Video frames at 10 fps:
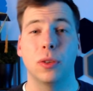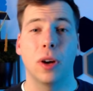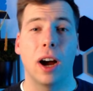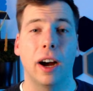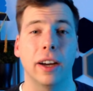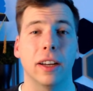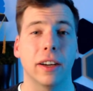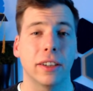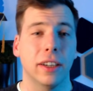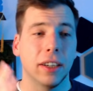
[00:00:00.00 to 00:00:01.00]
to
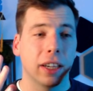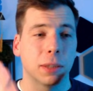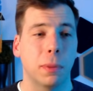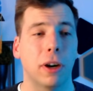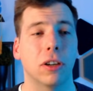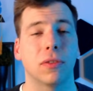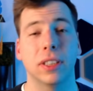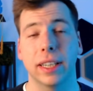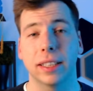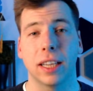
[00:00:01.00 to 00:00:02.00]
highlight as part of
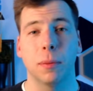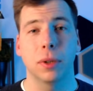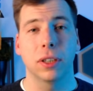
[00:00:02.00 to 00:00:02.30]
this example